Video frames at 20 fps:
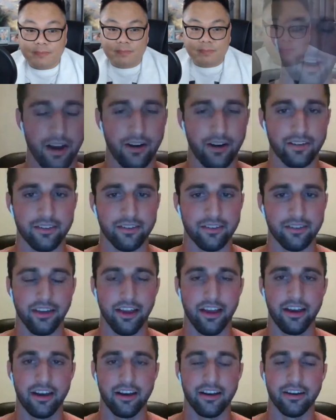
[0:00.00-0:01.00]
Wow.
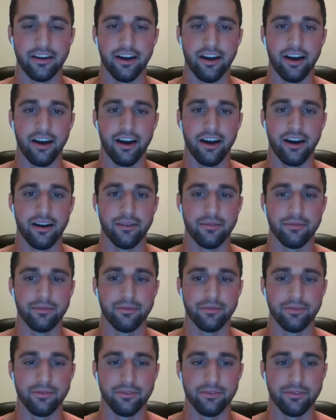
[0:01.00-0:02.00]
Yeah.
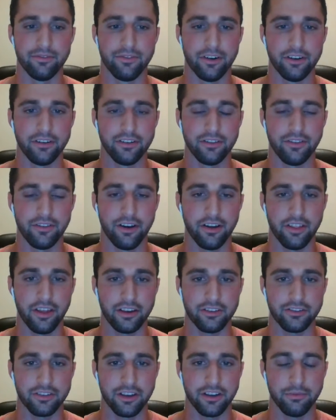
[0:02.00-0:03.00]
First of all,
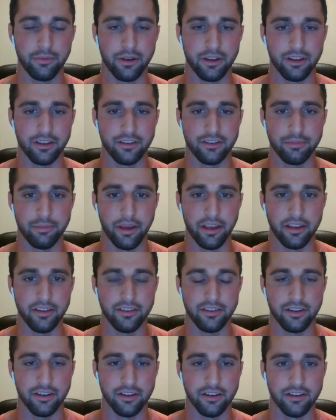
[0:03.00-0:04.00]
thanks for giving me the space
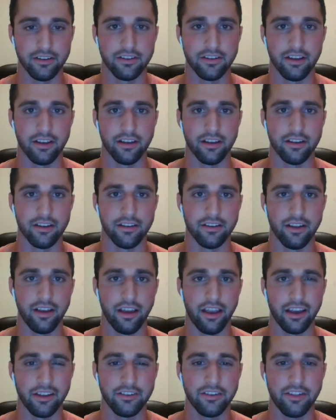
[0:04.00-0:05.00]
to
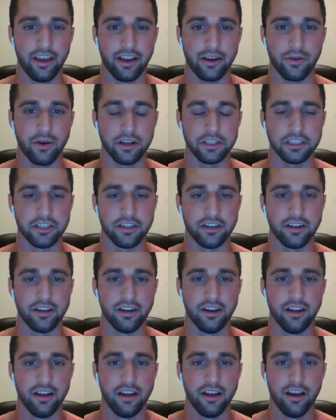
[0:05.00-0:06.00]
answer that
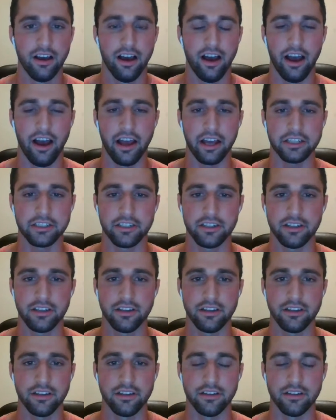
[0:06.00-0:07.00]
question. I
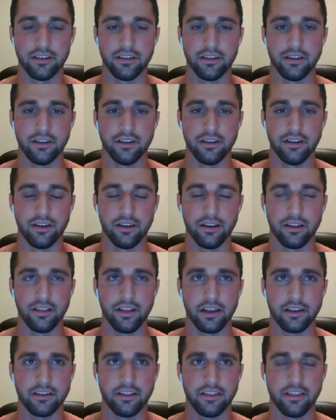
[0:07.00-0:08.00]
actually
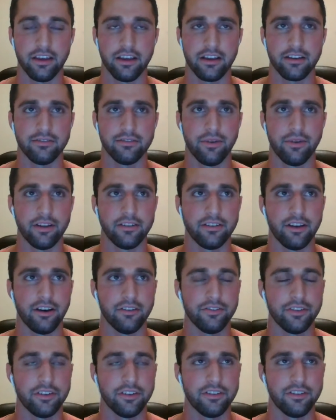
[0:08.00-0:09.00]
like to think of
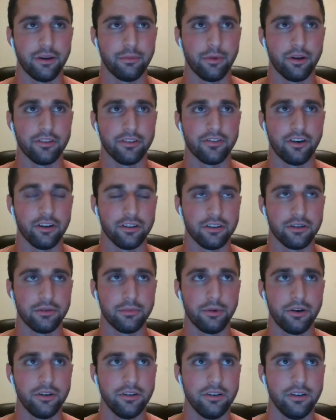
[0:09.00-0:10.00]
myself as somewhat
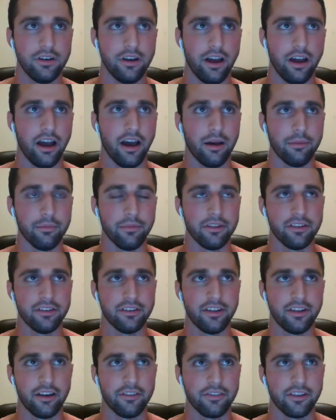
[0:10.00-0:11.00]
vulnerable. This is
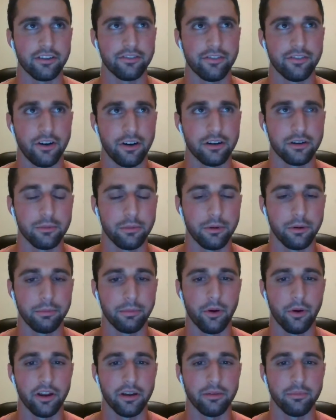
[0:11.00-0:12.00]
definitely a vulnerable
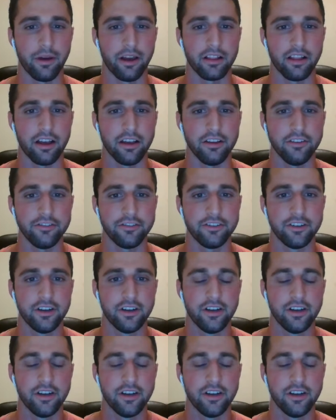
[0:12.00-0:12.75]
point in my life.